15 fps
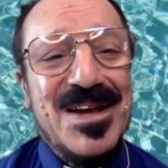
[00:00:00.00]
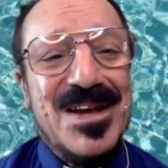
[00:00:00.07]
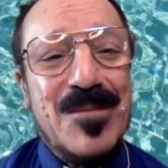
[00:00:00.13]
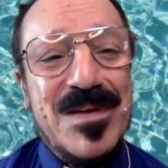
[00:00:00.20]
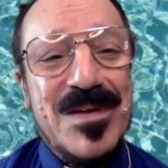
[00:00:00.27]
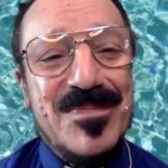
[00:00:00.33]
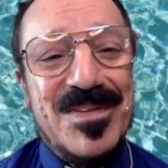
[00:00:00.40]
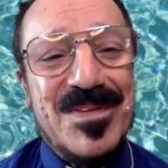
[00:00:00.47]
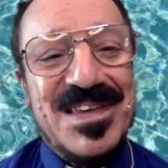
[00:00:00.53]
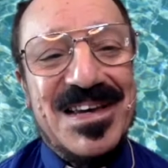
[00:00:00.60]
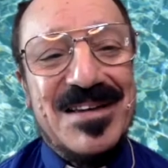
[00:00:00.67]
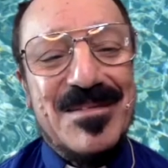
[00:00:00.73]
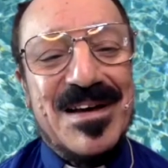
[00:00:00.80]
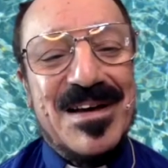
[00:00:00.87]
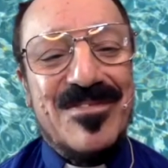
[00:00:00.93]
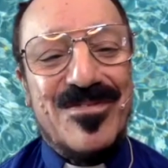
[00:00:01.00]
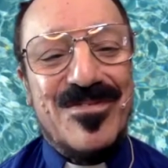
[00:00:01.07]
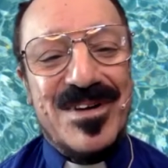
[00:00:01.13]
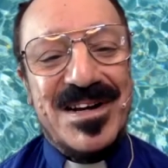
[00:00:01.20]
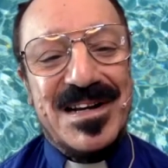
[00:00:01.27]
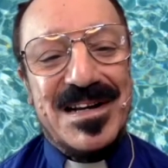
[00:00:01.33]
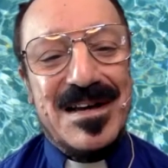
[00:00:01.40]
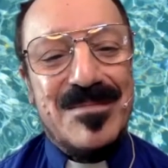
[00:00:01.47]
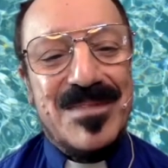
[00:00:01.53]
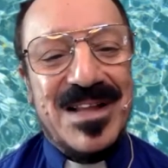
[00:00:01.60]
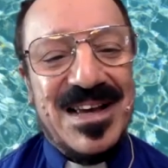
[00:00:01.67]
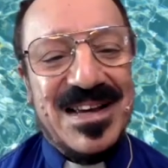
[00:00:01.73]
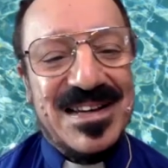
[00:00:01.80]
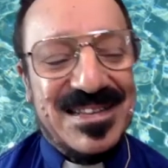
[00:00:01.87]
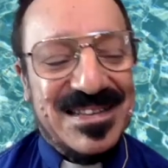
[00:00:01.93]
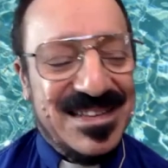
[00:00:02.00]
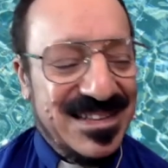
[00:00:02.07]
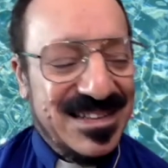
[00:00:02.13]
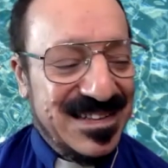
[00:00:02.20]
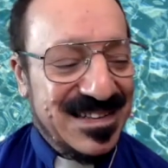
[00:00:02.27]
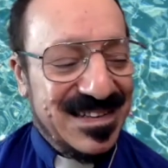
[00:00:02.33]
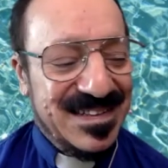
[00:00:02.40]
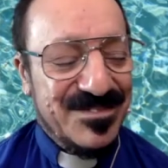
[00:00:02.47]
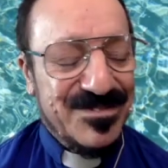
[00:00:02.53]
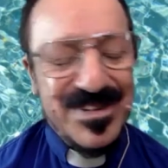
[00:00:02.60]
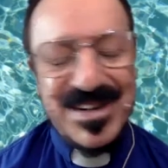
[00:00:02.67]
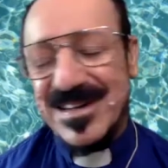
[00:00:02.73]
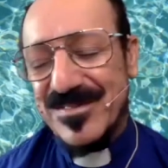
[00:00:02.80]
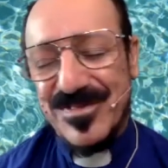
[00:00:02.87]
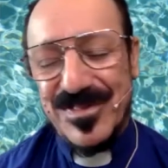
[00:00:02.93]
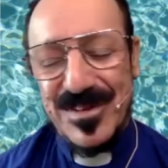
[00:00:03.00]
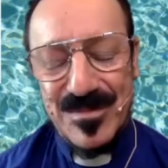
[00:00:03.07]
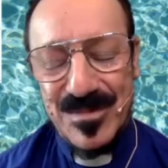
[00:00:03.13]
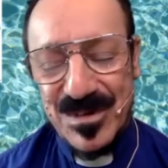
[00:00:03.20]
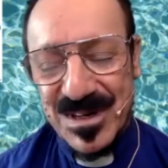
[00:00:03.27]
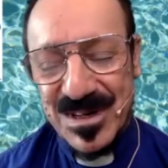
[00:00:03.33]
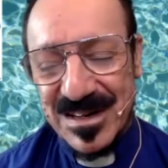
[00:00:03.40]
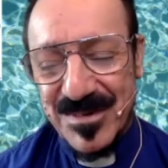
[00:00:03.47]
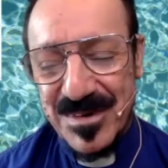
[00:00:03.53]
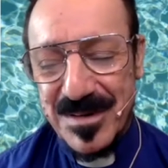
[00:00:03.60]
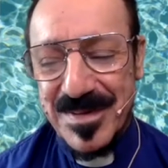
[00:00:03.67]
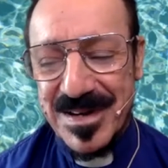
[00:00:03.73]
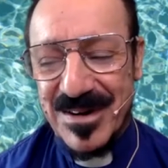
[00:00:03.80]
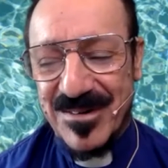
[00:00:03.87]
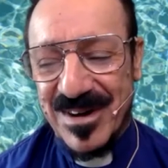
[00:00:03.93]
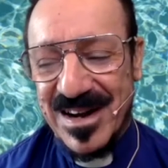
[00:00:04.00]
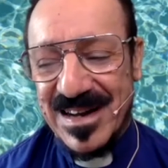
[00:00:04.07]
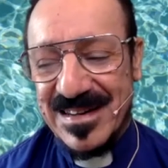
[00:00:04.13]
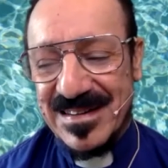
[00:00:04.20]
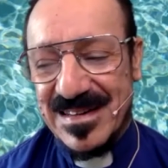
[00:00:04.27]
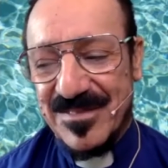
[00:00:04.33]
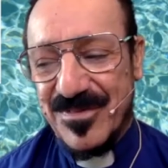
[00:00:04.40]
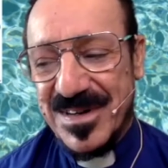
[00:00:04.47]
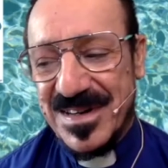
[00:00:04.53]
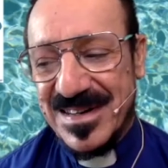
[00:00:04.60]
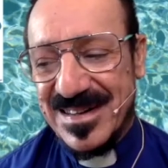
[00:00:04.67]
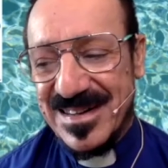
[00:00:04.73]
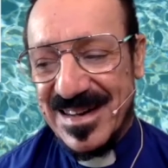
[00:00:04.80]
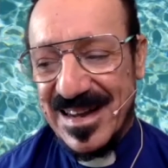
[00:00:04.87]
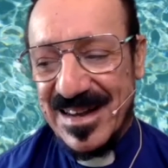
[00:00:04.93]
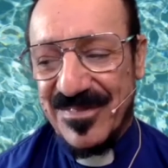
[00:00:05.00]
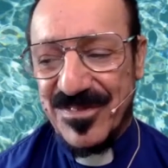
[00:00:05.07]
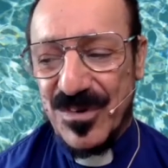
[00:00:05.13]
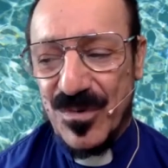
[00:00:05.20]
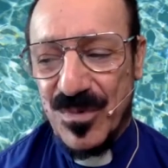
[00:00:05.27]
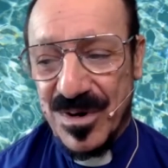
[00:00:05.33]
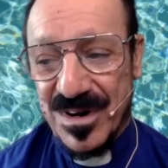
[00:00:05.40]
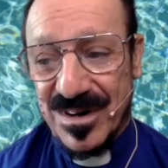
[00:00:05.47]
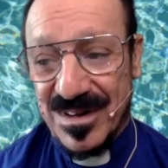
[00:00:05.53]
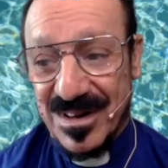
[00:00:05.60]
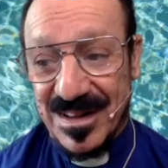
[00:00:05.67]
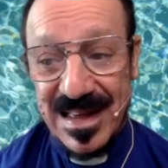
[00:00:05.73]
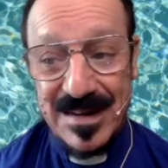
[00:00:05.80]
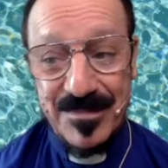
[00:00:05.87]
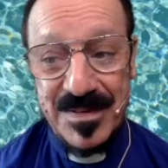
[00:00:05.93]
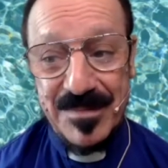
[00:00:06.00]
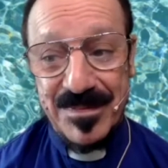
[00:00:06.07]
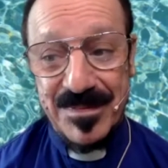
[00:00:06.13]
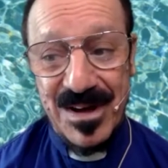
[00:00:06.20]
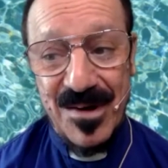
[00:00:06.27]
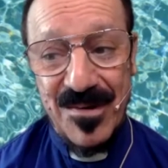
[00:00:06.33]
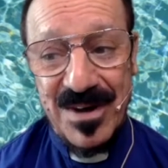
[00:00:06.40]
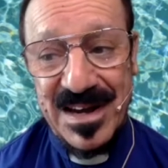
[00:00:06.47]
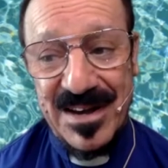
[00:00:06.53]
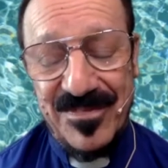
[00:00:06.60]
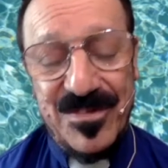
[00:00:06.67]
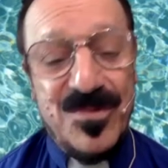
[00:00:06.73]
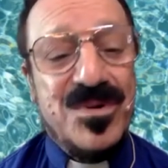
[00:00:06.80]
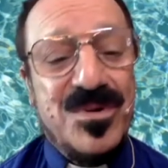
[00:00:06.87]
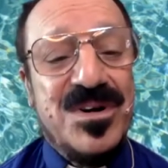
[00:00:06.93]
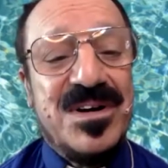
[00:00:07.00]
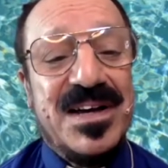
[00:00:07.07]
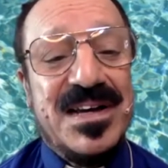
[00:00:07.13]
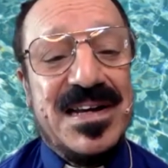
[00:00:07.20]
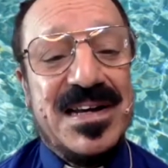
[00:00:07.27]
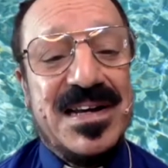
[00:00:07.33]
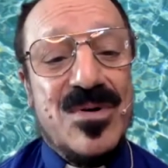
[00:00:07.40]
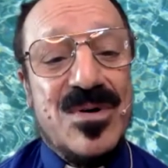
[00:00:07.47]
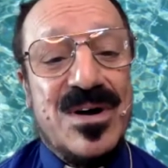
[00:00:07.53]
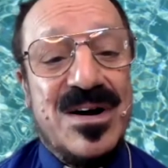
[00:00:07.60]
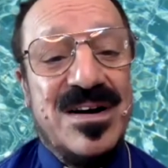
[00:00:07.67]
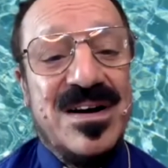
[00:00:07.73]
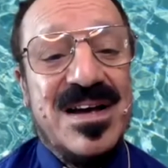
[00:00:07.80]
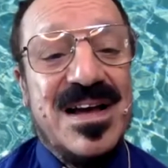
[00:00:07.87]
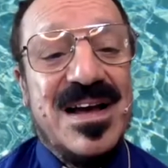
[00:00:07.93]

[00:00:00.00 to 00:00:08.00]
People think about freedom like freedom from work. Wouldn't it be great if we didn't have to work? A lot of people don't have to work anymore.